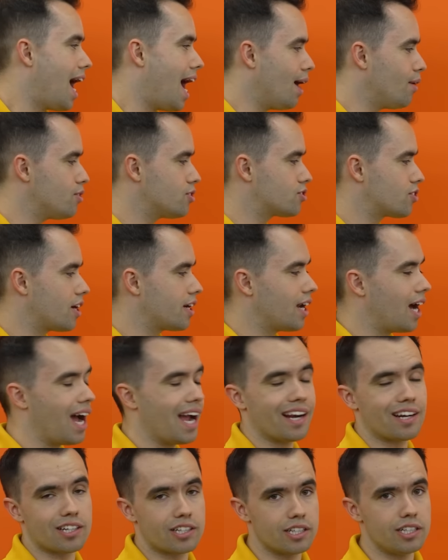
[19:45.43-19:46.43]
I was trying to
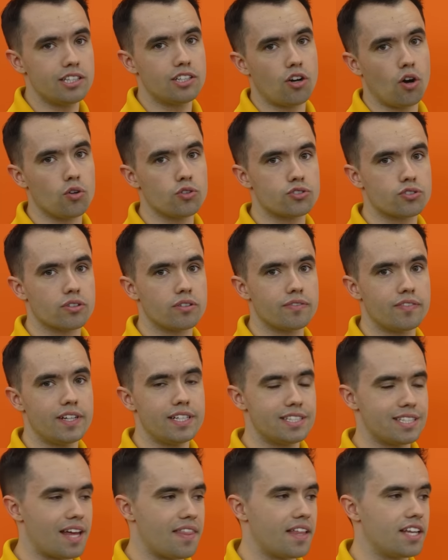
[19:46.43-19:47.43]
hire good cultural
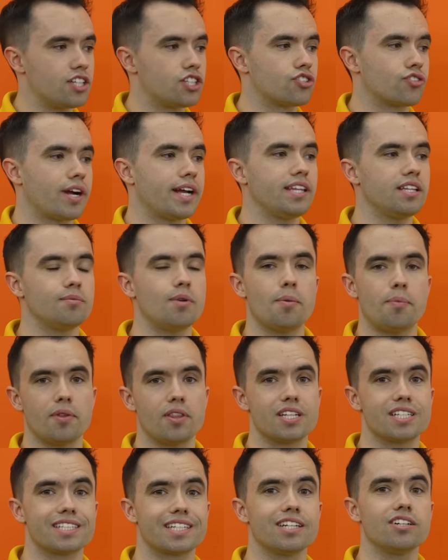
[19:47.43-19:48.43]
fits and then train them up
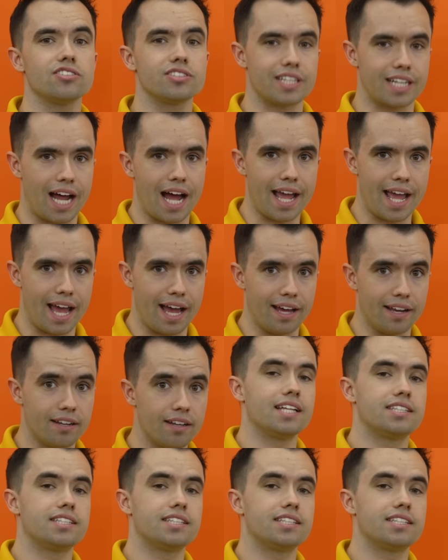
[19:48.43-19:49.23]
on the skills that I had,